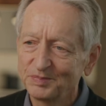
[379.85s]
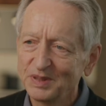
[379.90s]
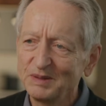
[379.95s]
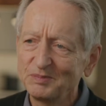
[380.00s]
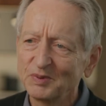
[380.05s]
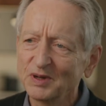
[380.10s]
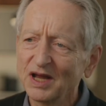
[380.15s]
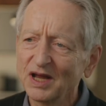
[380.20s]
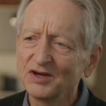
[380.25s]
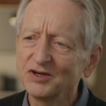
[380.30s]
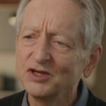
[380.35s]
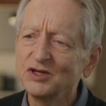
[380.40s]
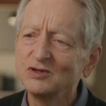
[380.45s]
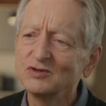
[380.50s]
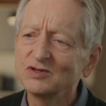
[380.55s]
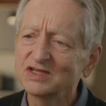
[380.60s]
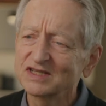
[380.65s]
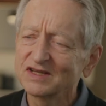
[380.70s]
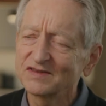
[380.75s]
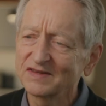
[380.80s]
People aren't
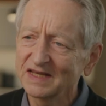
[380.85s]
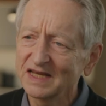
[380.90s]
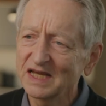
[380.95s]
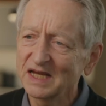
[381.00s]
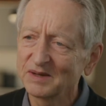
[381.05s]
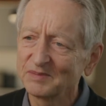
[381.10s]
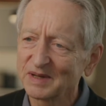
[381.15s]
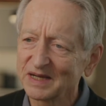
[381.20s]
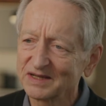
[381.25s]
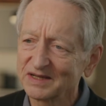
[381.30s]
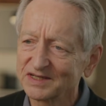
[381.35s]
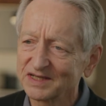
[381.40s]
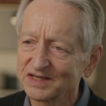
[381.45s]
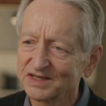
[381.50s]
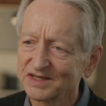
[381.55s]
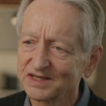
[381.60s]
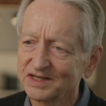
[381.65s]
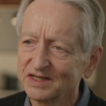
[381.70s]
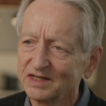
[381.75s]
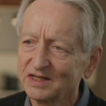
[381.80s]
used to thinking about it.